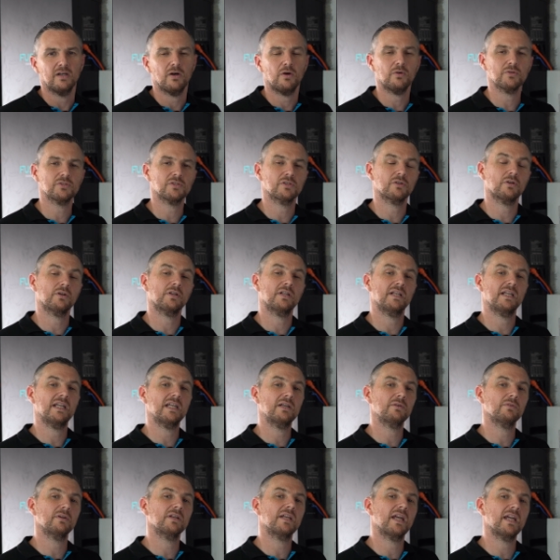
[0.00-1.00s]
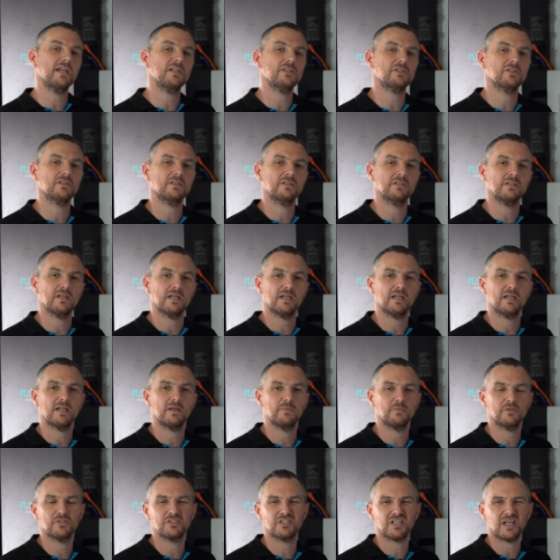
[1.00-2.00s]
Also got an irrigation,
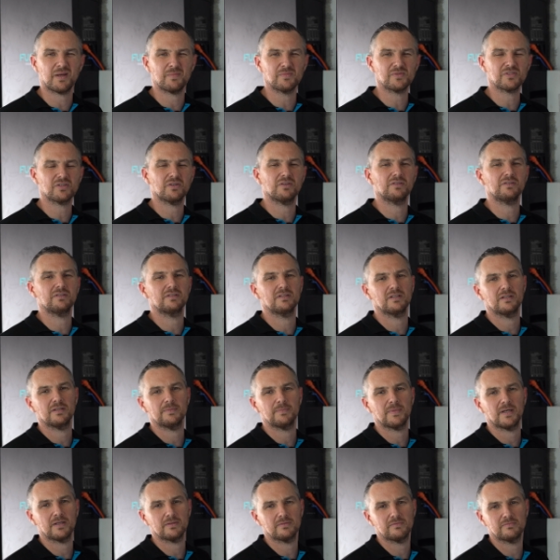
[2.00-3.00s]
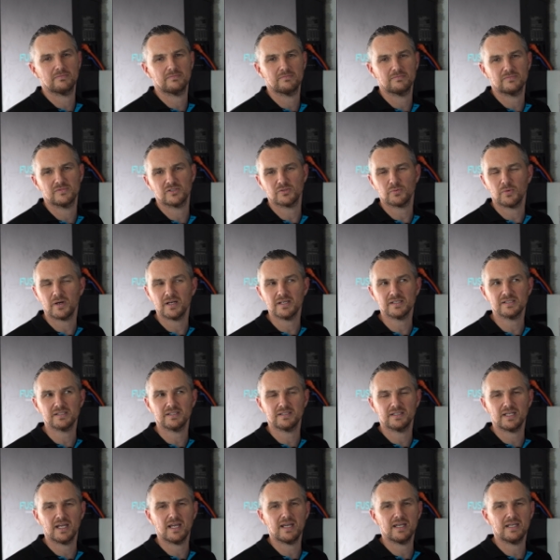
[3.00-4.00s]
um, which comes on about twice
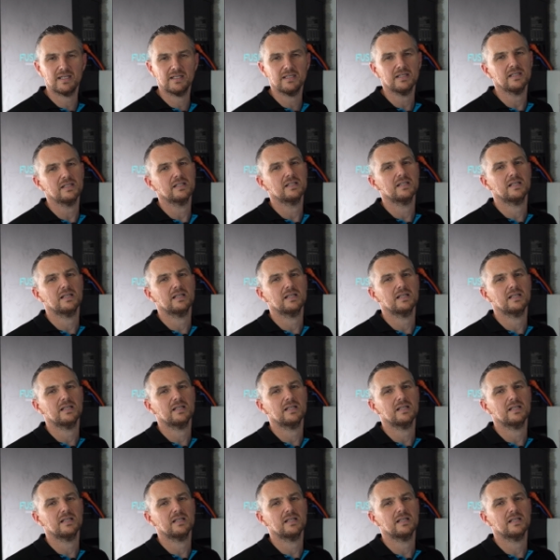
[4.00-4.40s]
a day,